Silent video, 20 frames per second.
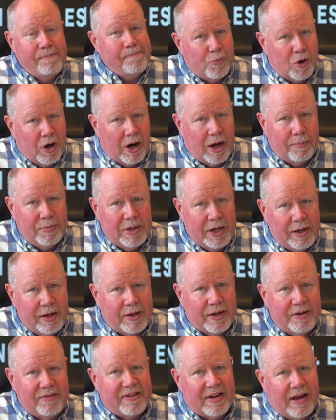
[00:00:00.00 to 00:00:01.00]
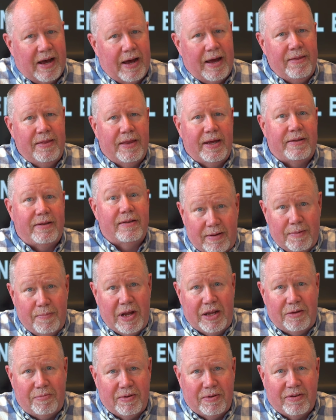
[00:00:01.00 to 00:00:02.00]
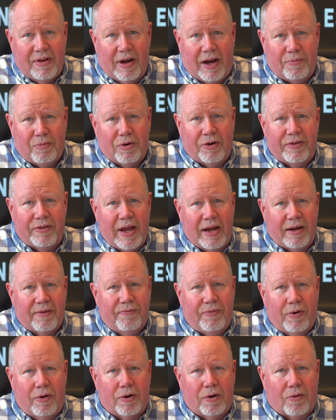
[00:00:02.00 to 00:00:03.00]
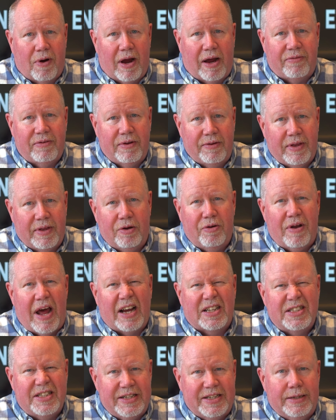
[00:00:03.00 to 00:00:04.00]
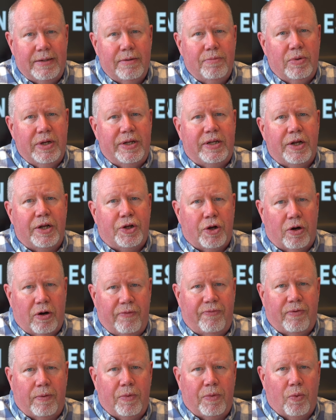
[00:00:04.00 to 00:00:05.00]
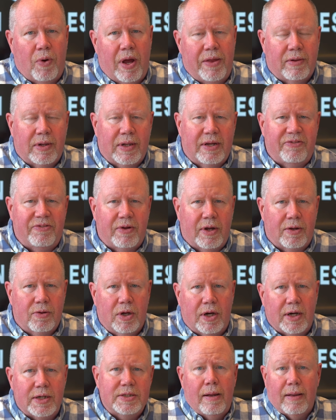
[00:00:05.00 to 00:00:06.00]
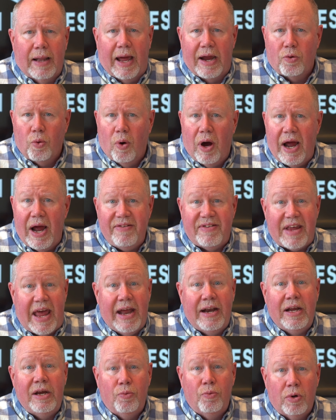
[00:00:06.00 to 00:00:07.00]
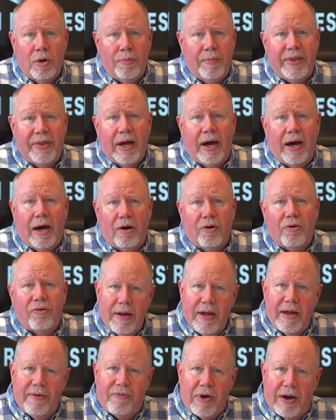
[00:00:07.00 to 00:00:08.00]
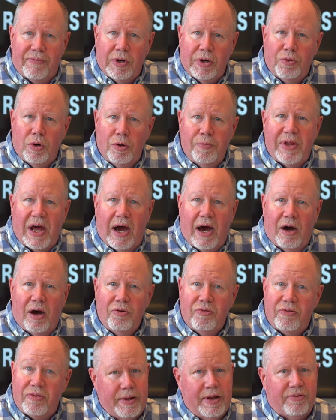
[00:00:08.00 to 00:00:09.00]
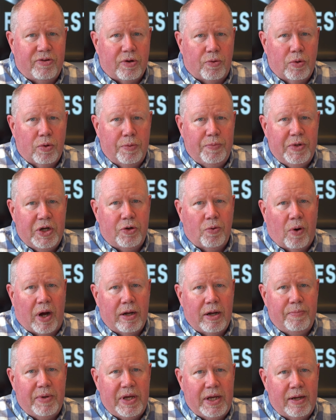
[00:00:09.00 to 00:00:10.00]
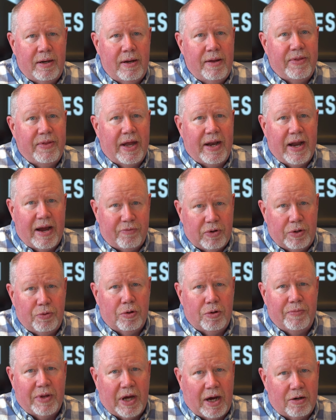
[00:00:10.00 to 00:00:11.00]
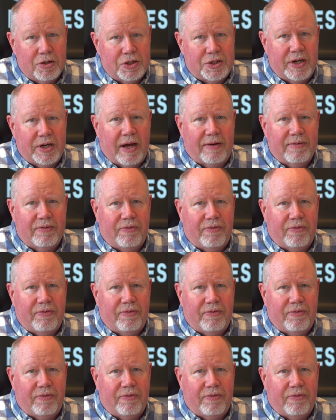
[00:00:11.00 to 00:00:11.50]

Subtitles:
probably a good sign that the basement's not worth taking photographs. It actually would deter from the way the listing looks. Likewise, any room in the house. If every room in the house is a room you'd want to be in, then every room in the house should have a